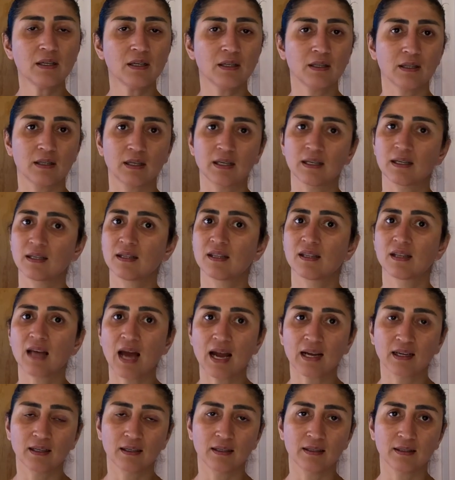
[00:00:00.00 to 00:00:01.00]
is
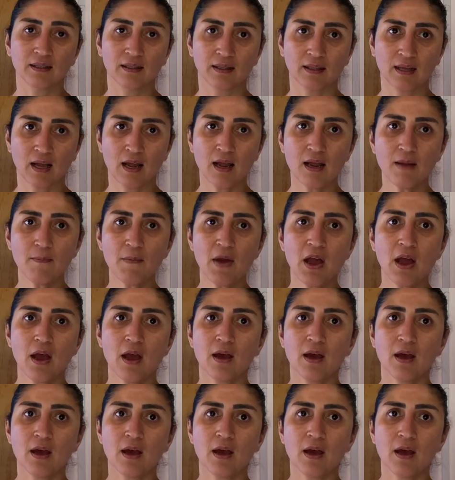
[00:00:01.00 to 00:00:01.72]
exactly same.